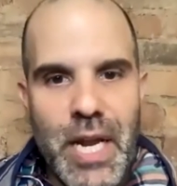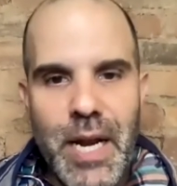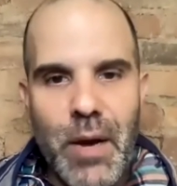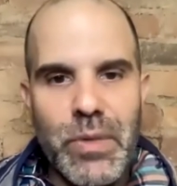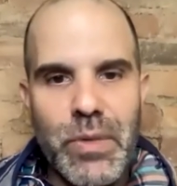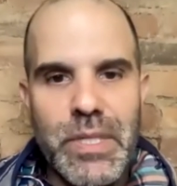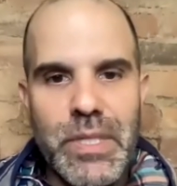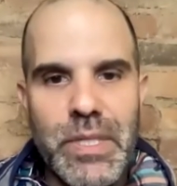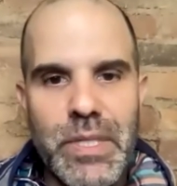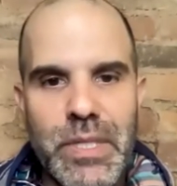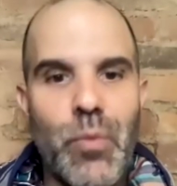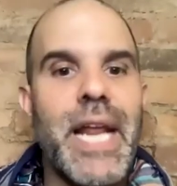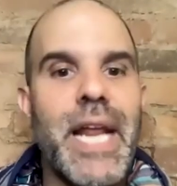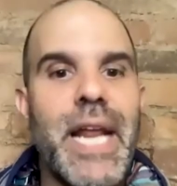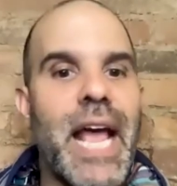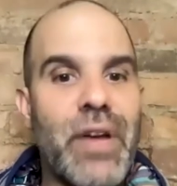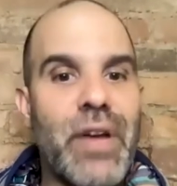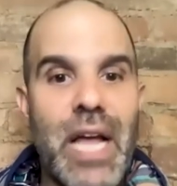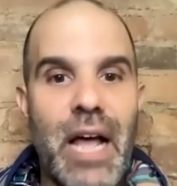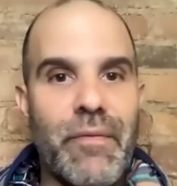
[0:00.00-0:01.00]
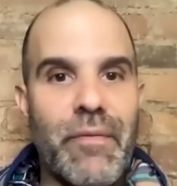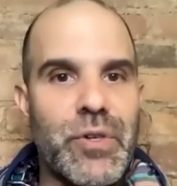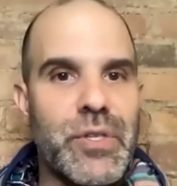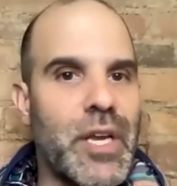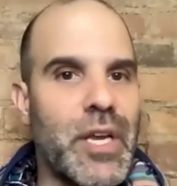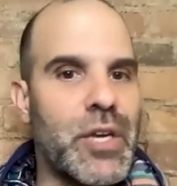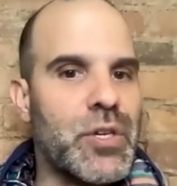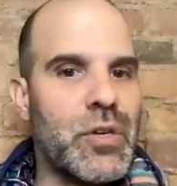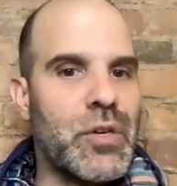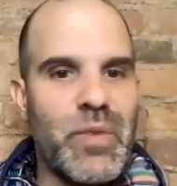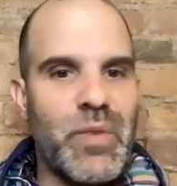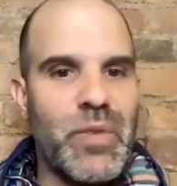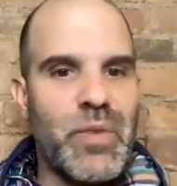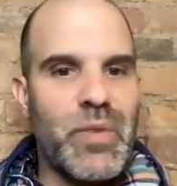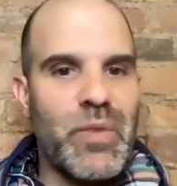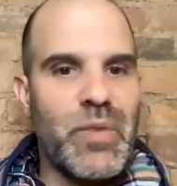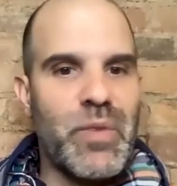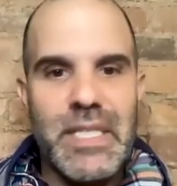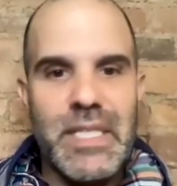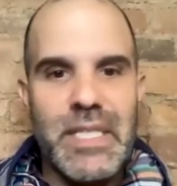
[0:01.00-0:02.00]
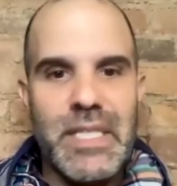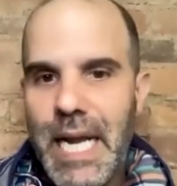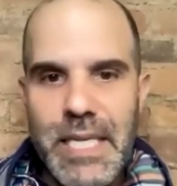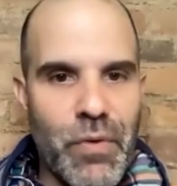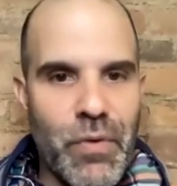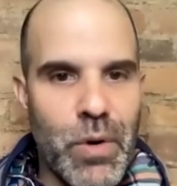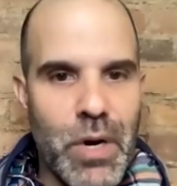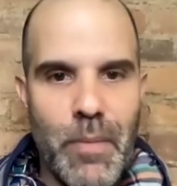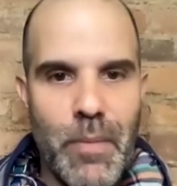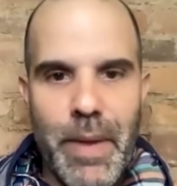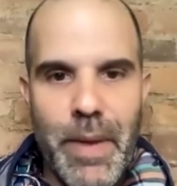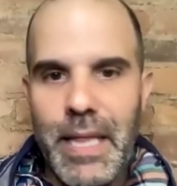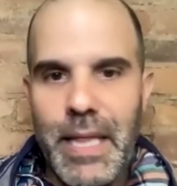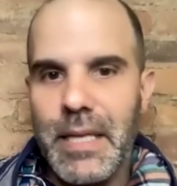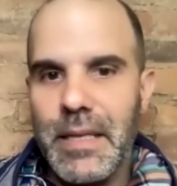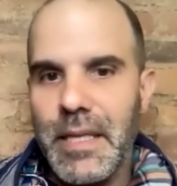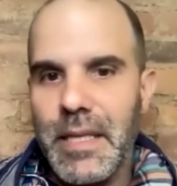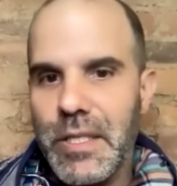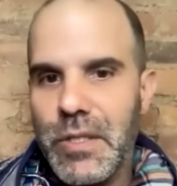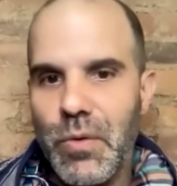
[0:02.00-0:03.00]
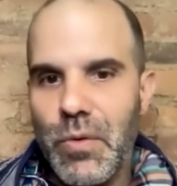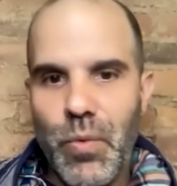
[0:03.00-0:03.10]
And I was like, we're going to have a conversation. We sent it out to everyone on our mailing list.